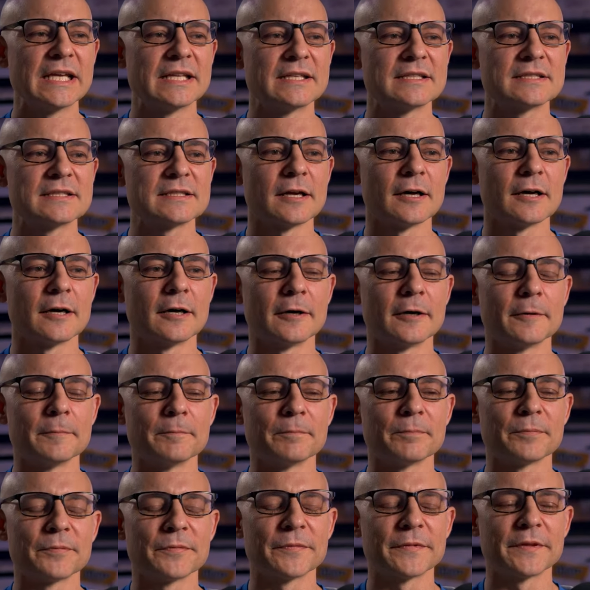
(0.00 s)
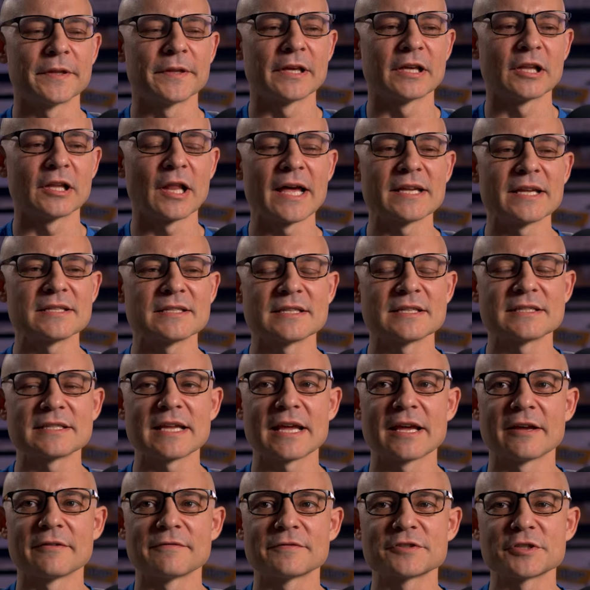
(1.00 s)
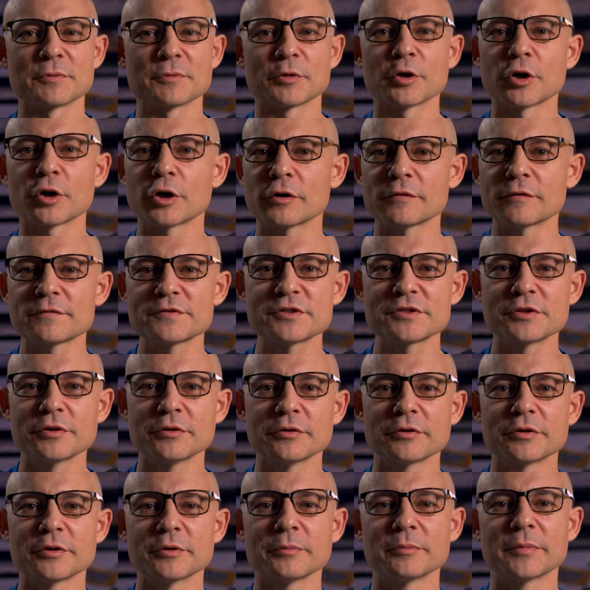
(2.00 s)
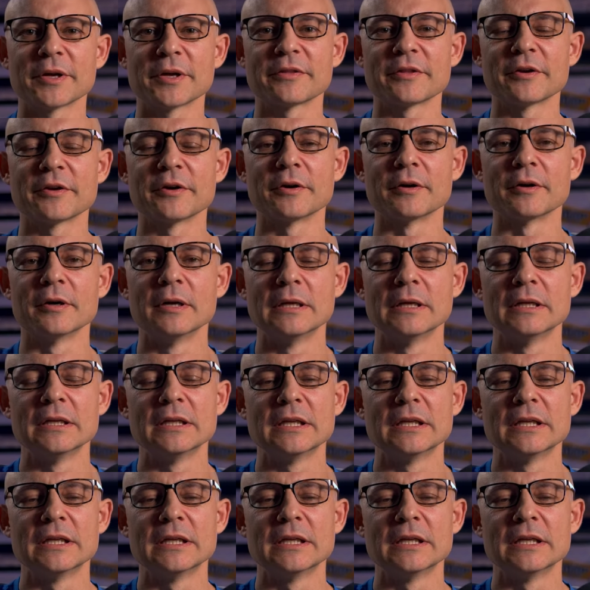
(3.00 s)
It's um, glasses have some curves to them, but they're